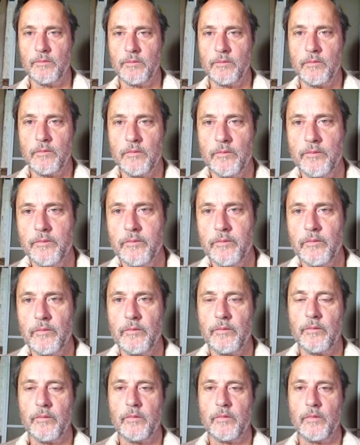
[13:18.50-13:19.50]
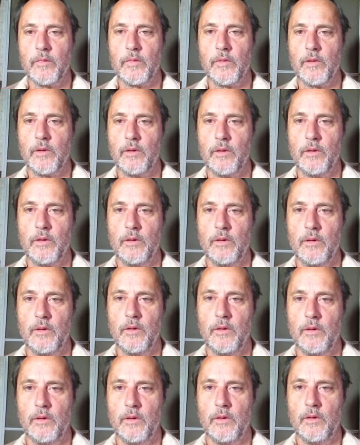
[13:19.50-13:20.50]

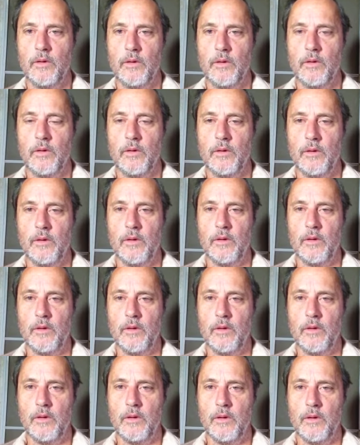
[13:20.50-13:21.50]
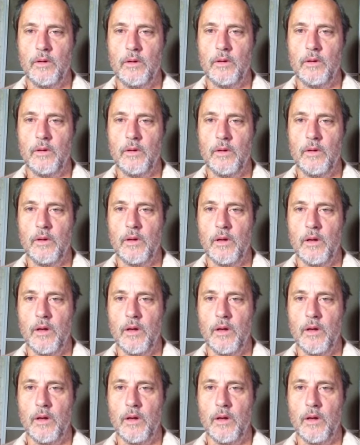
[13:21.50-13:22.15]
Nobody speaks.